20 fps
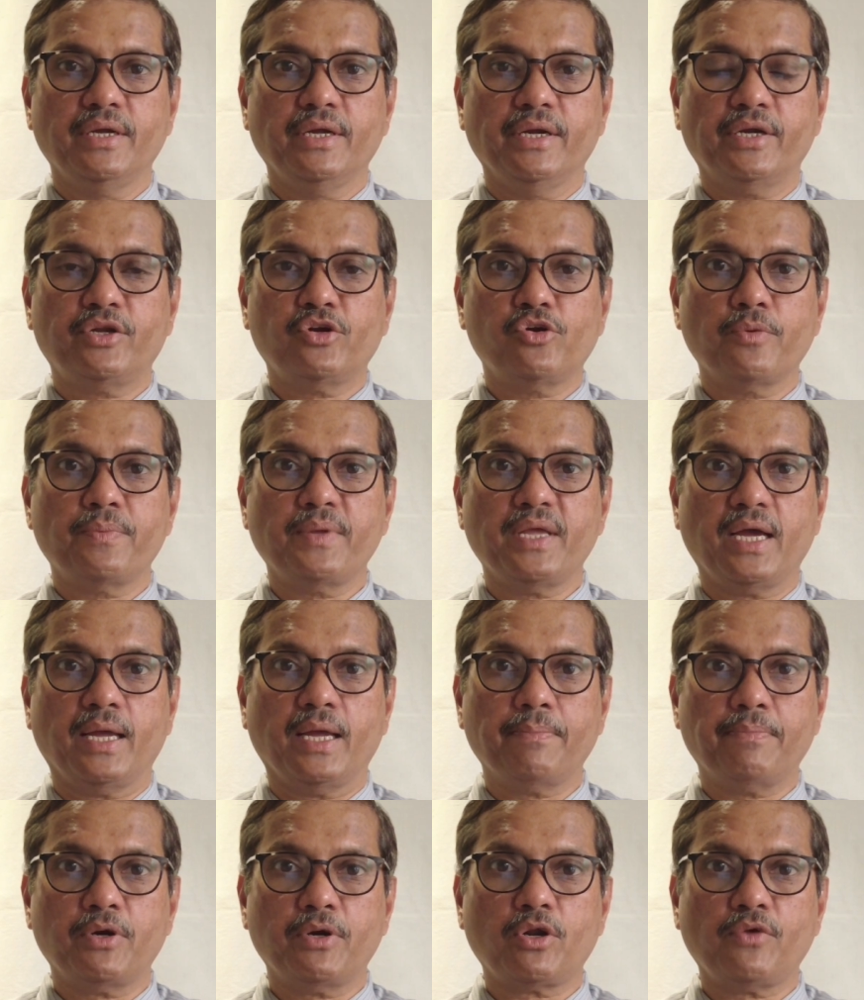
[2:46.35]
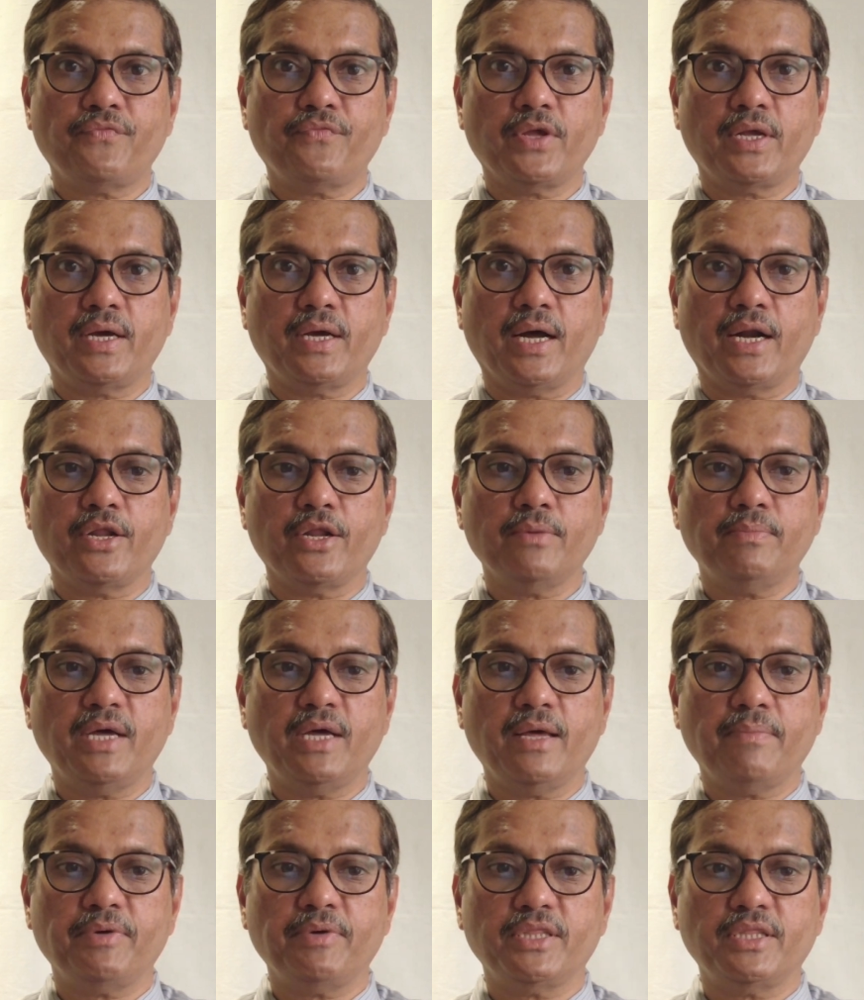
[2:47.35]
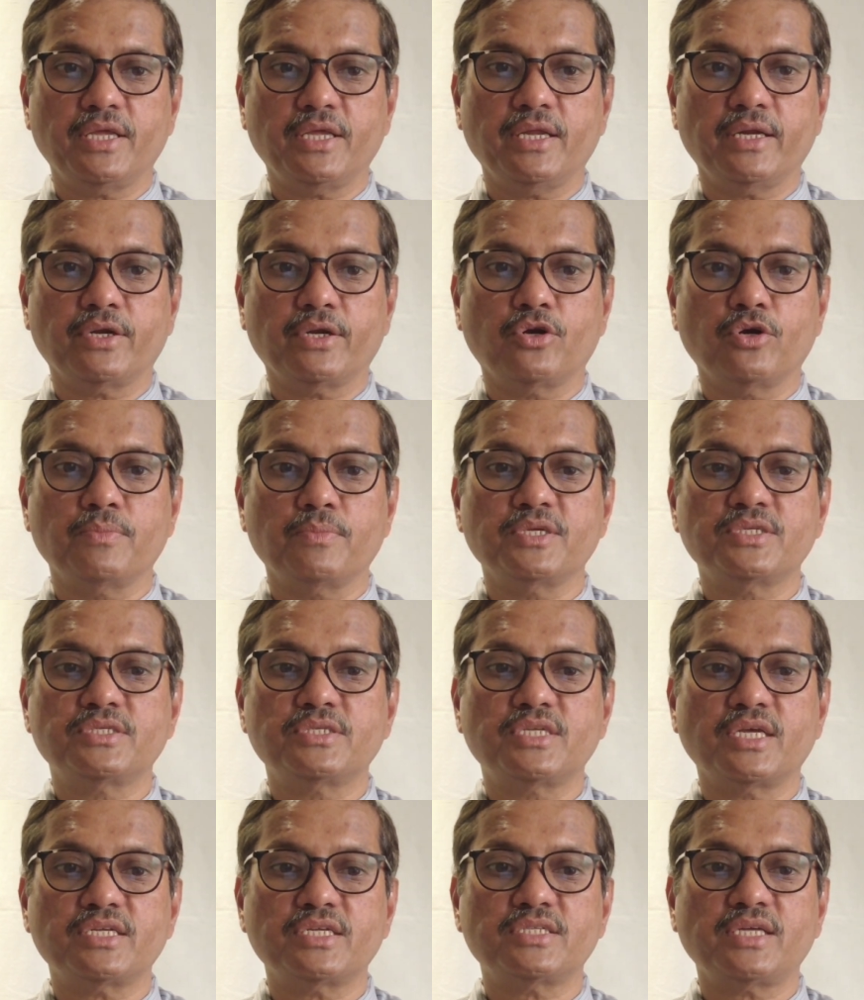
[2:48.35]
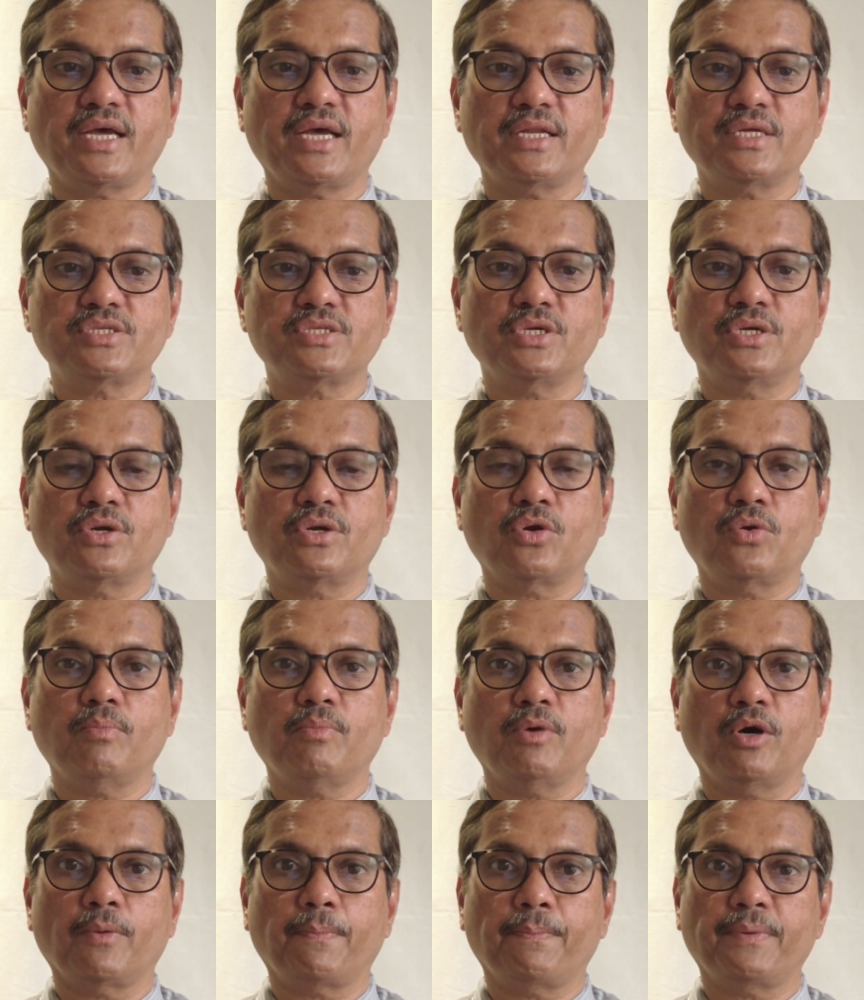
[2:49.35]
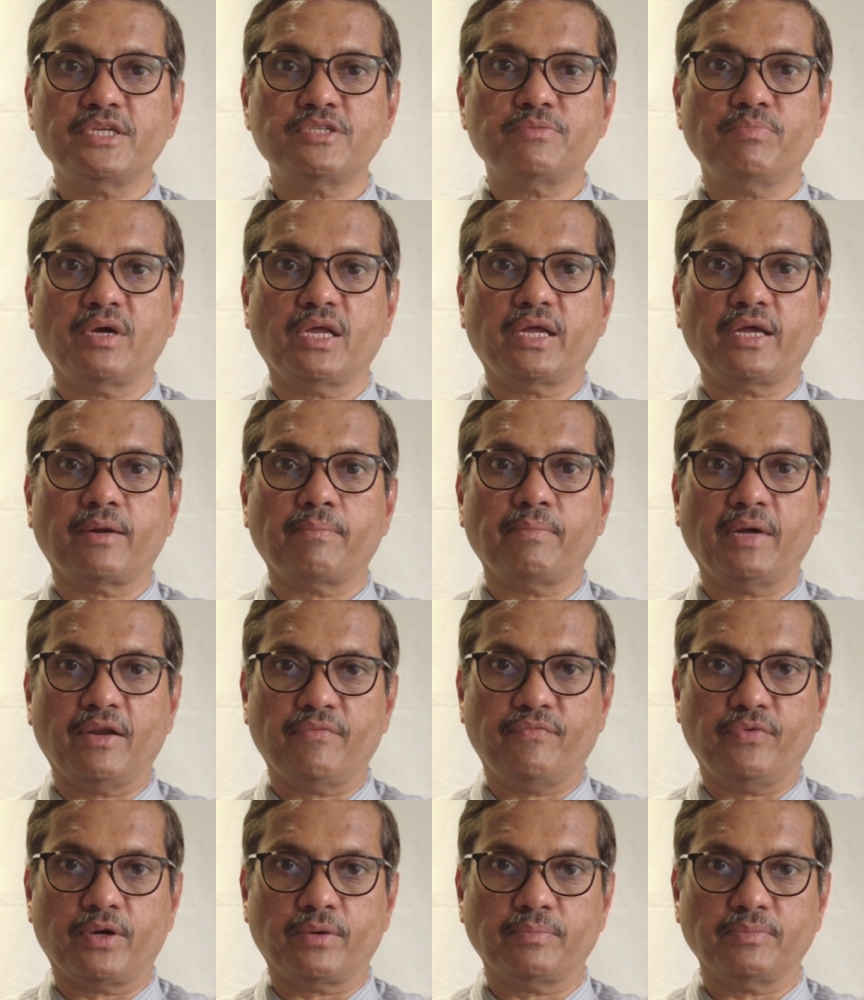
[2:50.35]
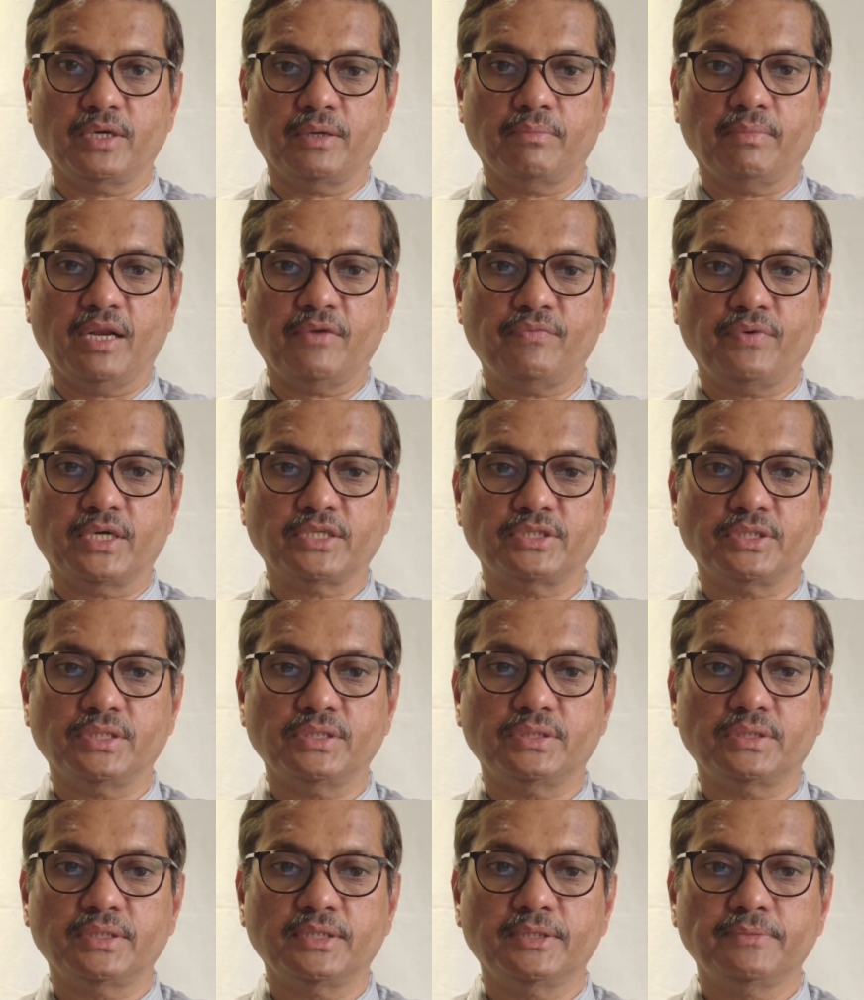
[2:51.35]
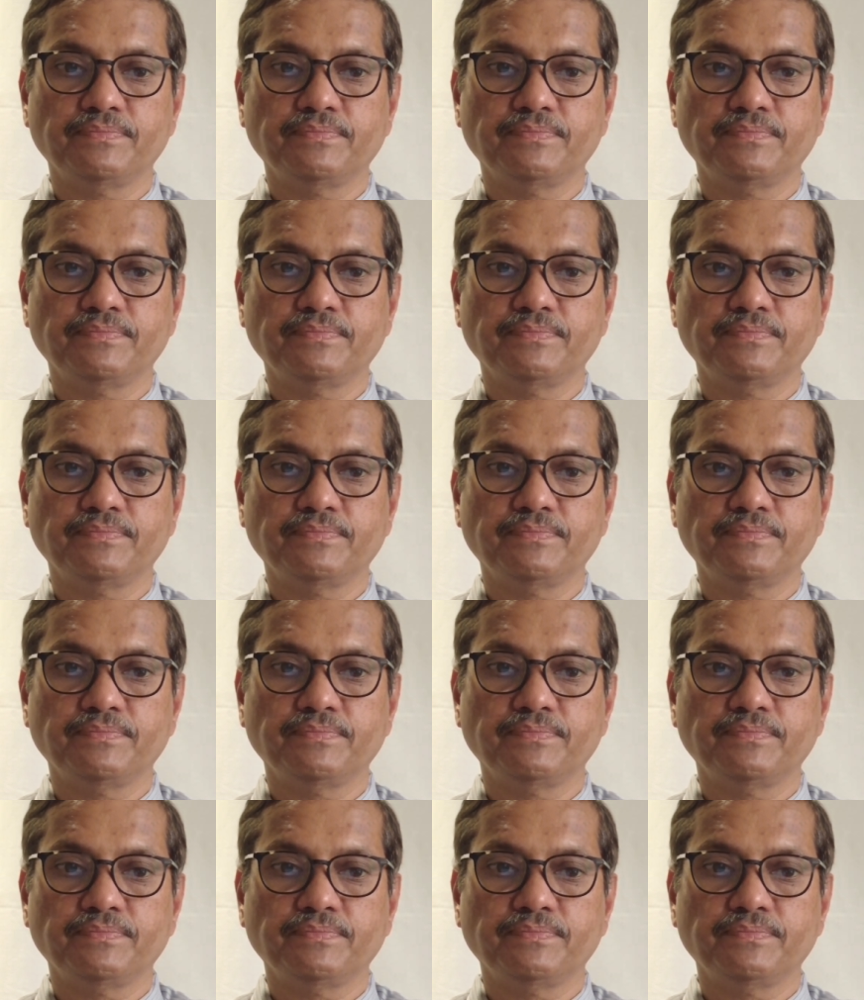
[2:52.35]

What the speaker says: It could be hypertrophic cardiomyopathy, it could be sick sinus syndrome or pacemaker malfunctions.